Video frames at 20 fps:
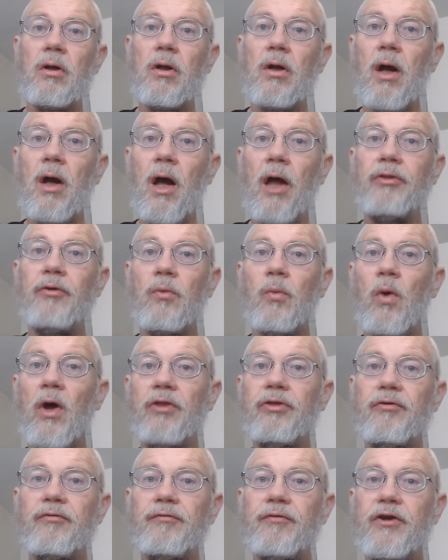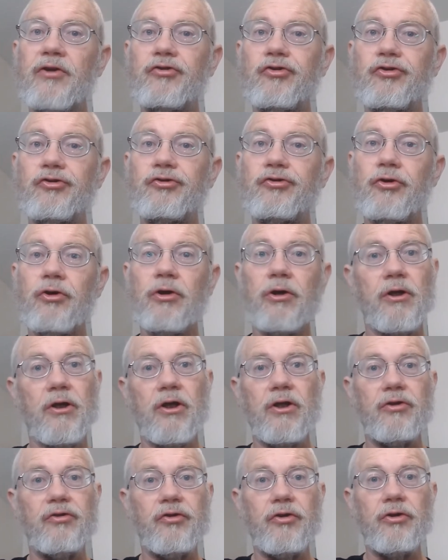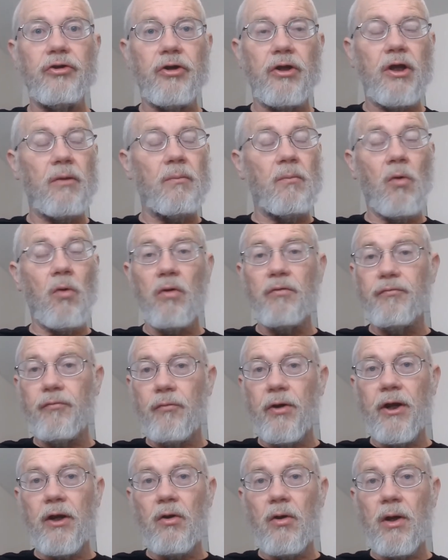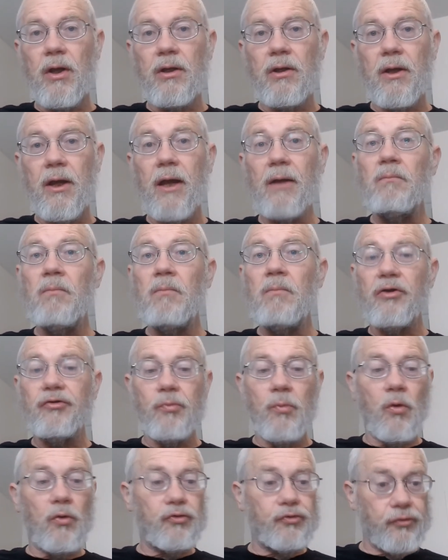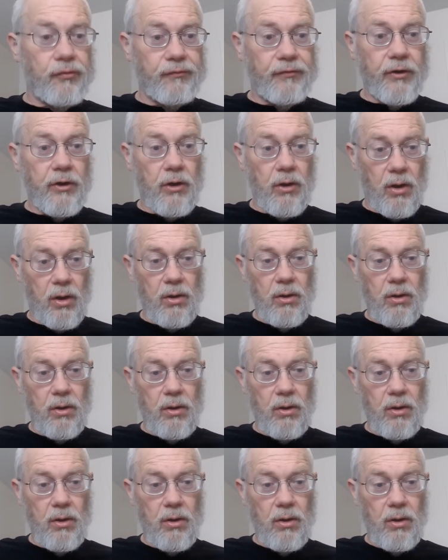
other weather features are going to continue to get more frequent and much more severe.